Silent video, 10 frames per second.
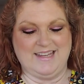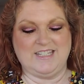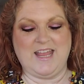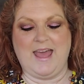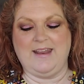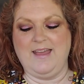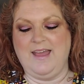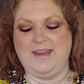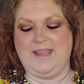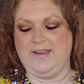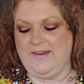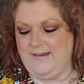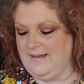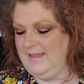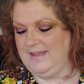China honey
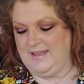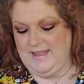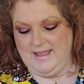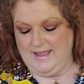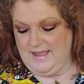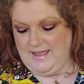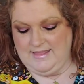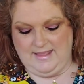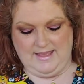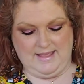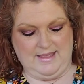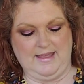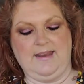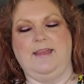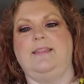girl. And
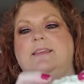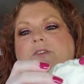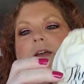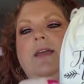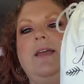then this right